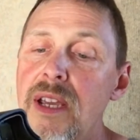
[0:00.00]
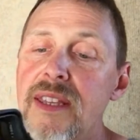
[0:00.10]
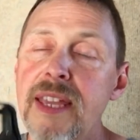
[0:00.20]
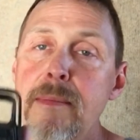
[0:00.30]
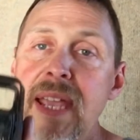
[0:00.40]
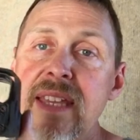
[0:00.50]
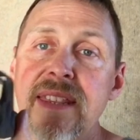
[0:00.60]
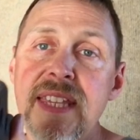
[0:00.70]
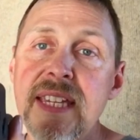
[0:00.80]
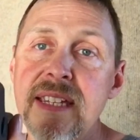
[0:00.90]
They make
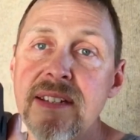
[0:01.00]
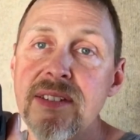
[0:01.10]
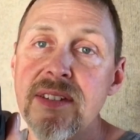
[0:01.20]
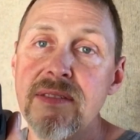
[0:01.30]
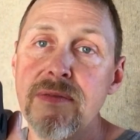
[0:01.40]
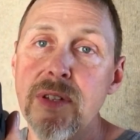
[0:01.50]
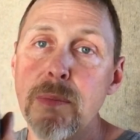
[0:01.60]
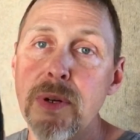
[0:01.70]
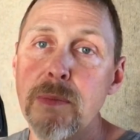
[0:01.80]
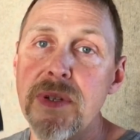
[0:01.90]
these for the
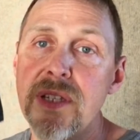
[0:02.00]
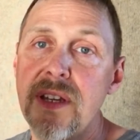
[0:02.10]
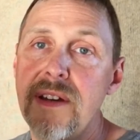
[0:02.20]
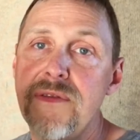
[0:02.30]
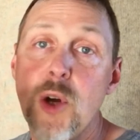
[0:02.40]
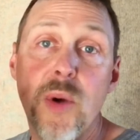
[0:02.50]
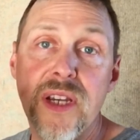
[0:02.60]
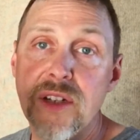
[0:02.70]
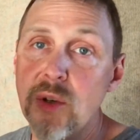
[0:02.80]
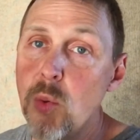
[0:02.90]
purpose of
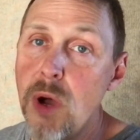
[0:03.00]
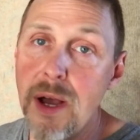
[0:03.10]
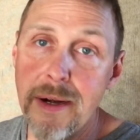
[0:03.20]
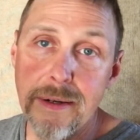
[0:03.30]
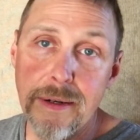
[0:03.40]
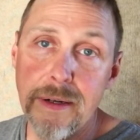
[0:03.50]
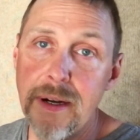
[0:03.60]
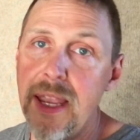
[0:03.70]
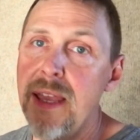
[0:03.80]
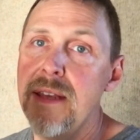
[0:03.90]
going underwater
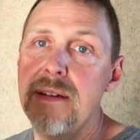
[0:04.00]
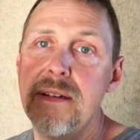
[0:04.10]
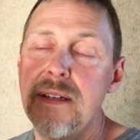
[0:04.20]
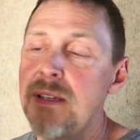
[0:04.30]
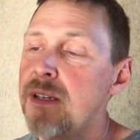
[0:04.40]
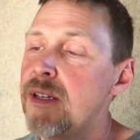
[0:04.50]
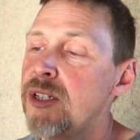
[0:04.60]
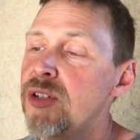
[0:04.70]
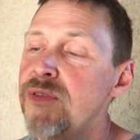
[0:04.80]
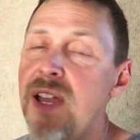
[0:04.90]
and
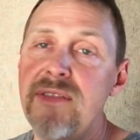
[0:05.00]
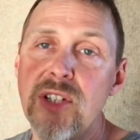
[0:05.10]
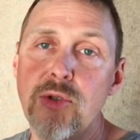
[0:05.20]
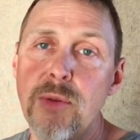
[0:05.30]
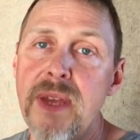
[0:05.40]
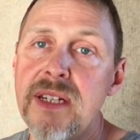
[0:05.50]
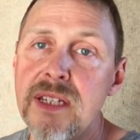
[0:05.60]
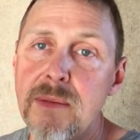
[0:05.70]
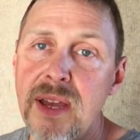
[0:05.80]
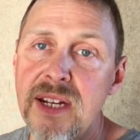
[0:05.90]
surviving a
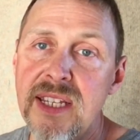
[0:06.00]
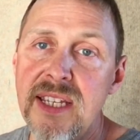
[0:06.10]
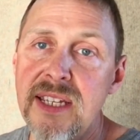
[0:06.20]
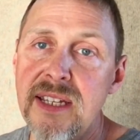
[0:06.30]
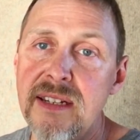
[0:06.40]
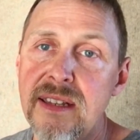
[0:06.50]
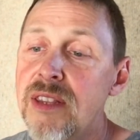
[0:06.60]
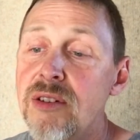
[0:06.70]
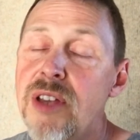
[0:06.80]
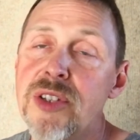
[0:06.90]
tremendous amount of heat.
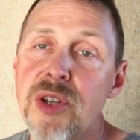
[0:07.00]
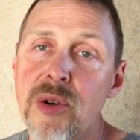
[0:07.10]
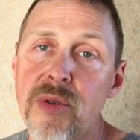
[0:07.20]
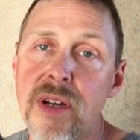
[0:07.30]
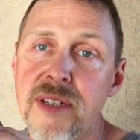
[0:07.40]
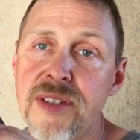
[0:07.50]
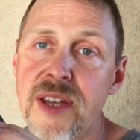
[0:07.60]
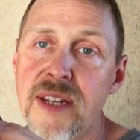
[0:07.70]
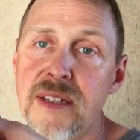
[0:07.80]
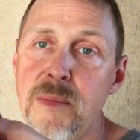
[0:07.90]
They're also
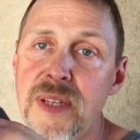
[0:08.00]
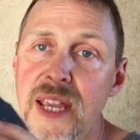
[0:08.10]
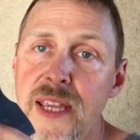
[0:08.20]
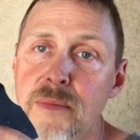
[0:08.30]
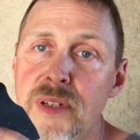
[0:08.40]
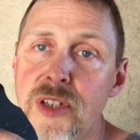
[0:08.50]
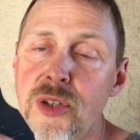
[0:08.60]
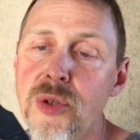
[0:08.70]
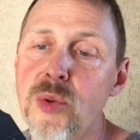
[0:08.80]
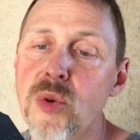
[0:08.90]
designed to be able
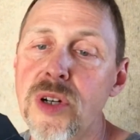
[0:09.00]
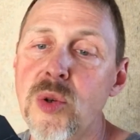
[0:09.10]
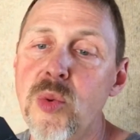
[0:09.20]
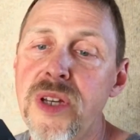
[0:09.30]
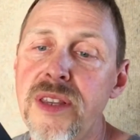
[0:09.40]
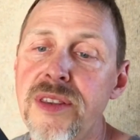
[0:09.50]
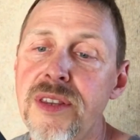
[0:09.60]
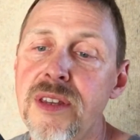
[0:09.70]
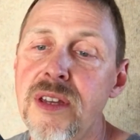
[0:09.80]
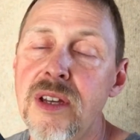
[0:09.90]
to work with
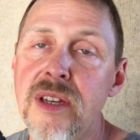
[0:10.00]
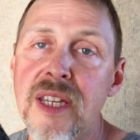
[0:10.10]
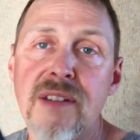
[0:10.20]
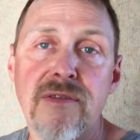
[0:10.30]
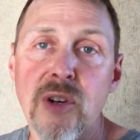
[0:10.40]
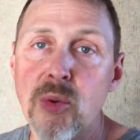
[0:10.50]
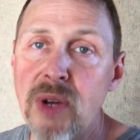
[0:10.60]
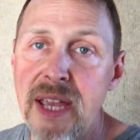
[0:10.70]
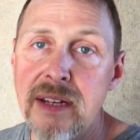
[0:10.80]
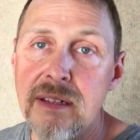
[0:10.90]

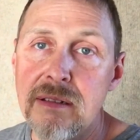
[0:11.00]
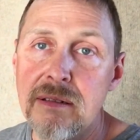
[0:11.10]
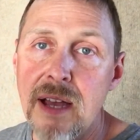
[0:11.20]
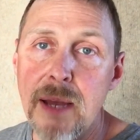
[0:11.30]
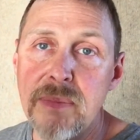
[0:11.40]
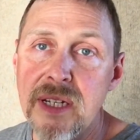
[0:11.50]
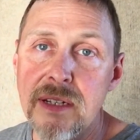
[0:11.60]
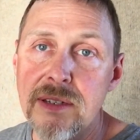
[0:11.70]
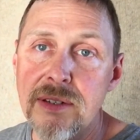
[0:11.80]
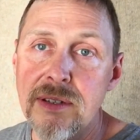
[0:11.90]
infrared
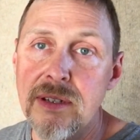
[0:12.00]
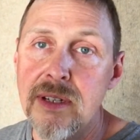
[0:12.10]
optics.